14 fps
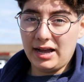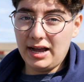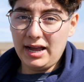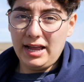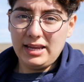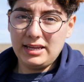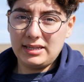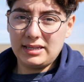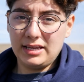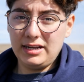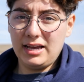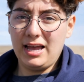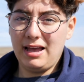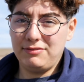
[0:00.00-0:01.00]
I
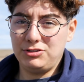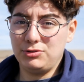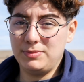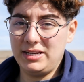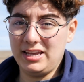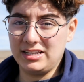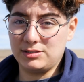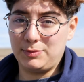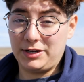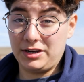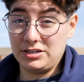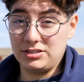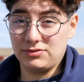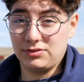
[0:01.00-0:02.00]
cannot have too many
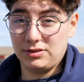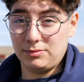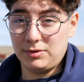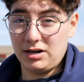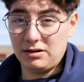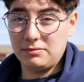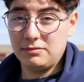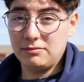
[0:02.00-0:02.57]
expectations from the mall,